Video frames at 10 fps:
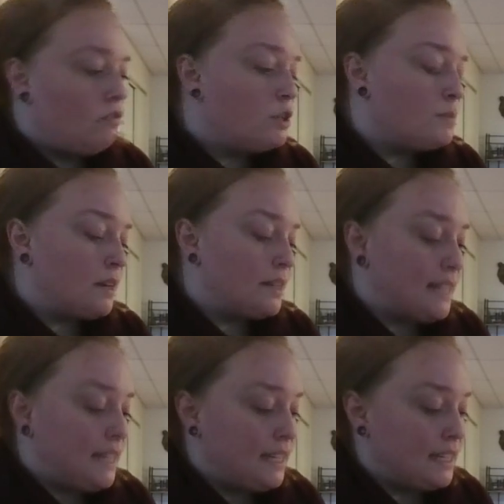Rosemary
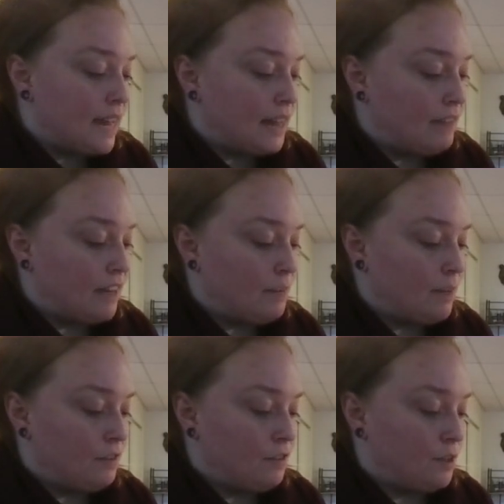tea is highly
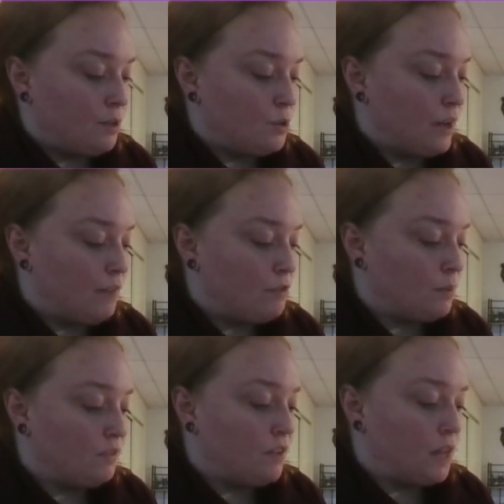recommended for those who have
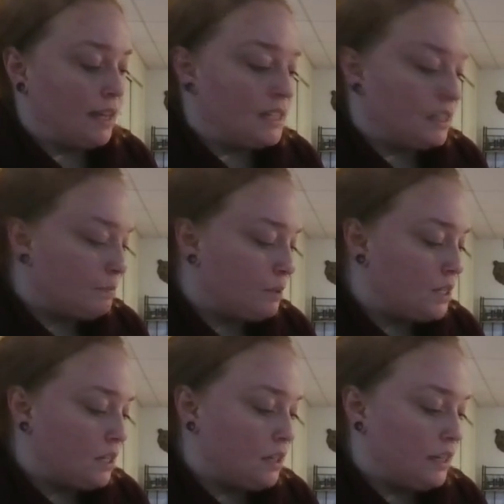trouble falling asleep,
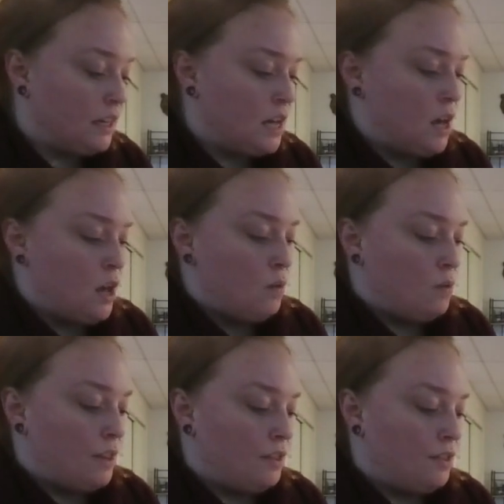particularly
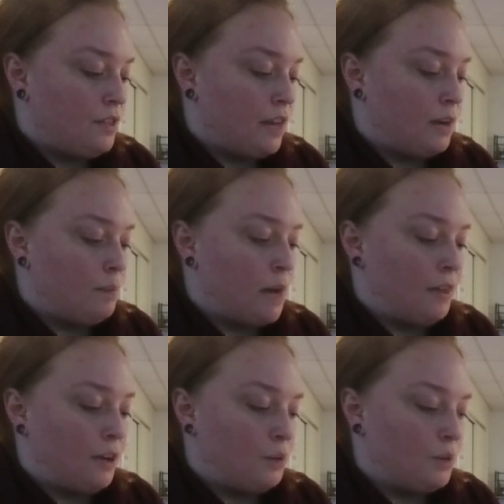when they are
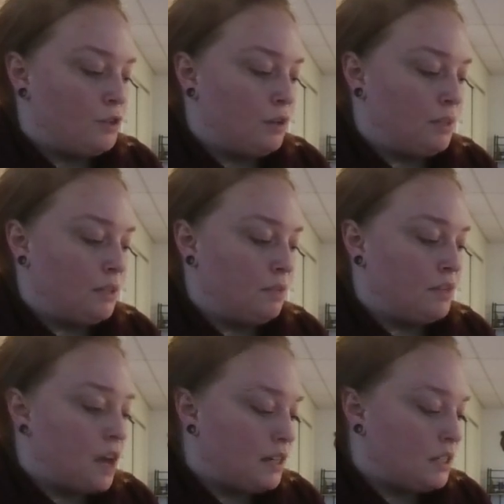bothered with troublesome
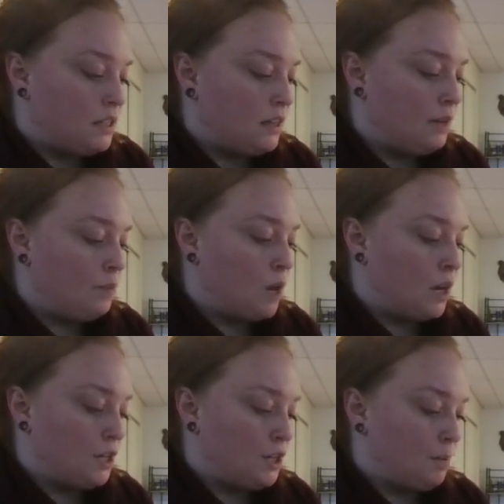thoughts. A
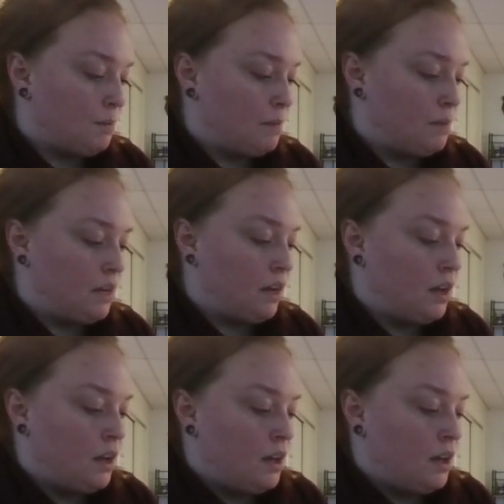wash may be